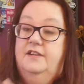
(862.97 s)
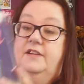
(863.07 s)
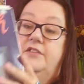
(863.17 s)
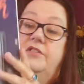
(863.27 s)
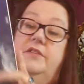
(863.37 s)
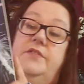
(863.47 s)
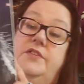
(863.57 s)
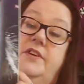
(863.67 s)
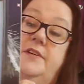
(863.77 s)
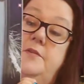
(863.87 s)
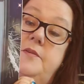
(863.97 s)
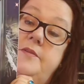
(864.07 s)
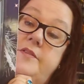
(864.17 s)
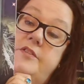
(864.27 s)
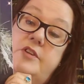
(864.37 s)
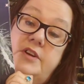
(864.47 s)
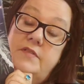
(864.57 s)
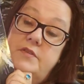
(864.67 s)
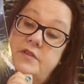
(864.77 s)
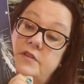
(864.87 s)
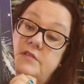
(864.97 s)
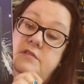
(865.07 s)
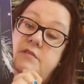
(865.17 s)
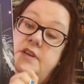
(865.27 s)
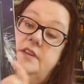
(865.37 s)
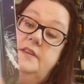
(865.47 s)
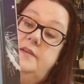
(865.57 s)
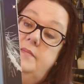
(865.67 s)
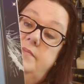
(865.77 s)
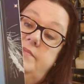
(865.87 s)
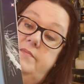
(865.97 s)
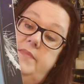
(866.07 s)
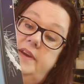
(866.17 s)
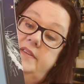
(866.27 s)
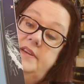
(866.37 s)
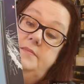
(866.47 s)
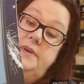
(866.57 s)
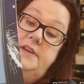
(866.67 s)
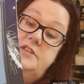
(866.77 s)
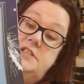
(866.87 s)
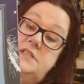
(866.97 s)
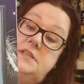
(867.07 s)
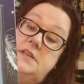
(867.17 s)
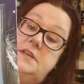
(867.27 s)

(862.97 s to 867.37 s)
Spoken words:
I just love this owl. Sorry for the wrinkly magazine pages.